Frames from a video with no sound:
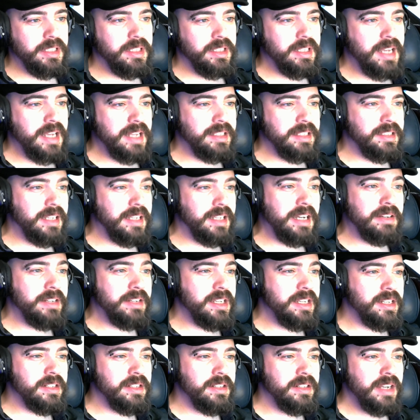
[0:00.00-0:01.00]
That's down
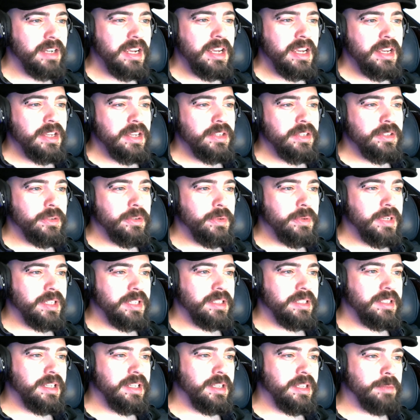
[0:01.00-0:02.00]
here, so we can
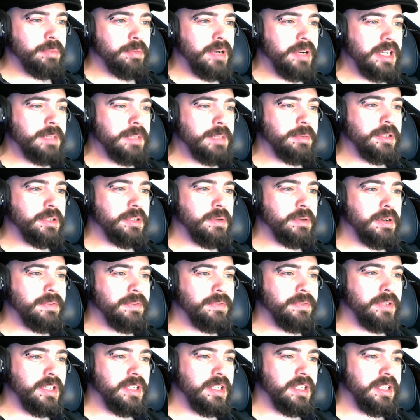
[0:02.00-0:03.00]
see the price per square
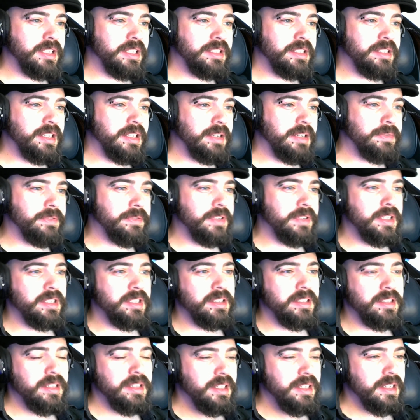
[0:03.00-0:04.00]
foot of this stuff is